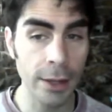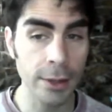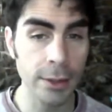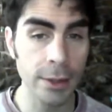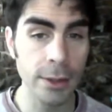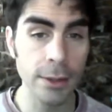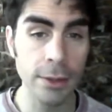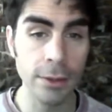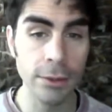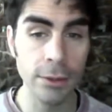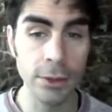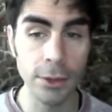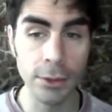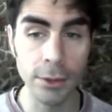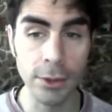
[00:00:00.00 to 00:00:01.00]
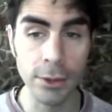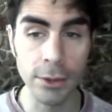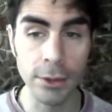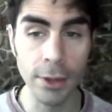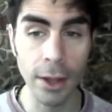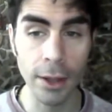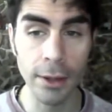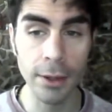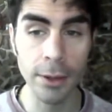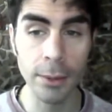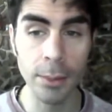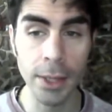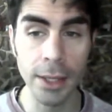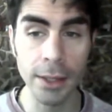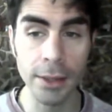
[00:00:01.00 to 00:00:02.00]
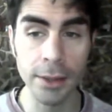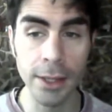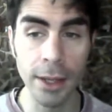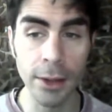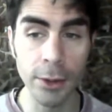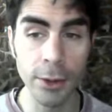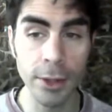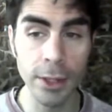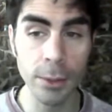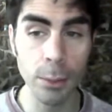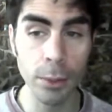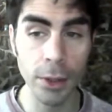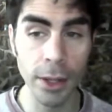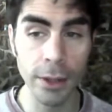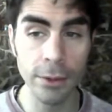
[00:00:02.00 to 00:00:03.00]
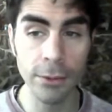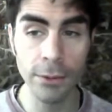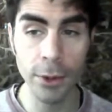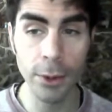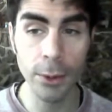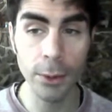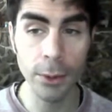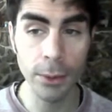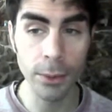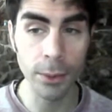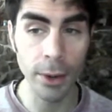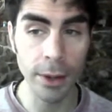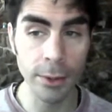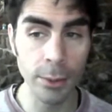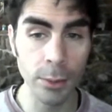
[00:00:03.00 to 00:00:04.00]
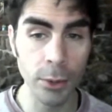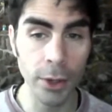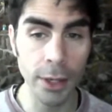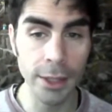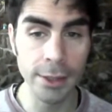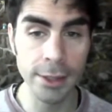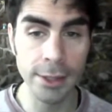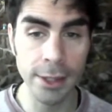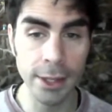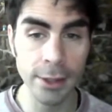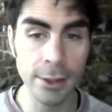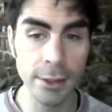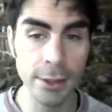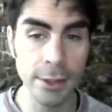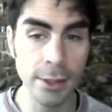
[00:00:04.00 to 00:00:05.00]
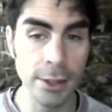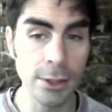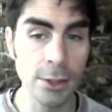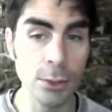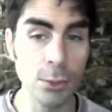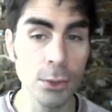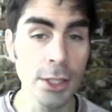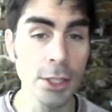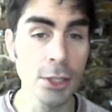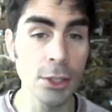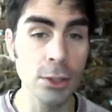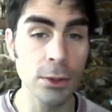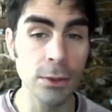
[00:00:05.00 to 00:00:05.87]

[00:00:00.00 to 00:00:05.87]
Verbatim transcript: Regular practice of Sirsasana makes healthy blood flow throughout the brain cells.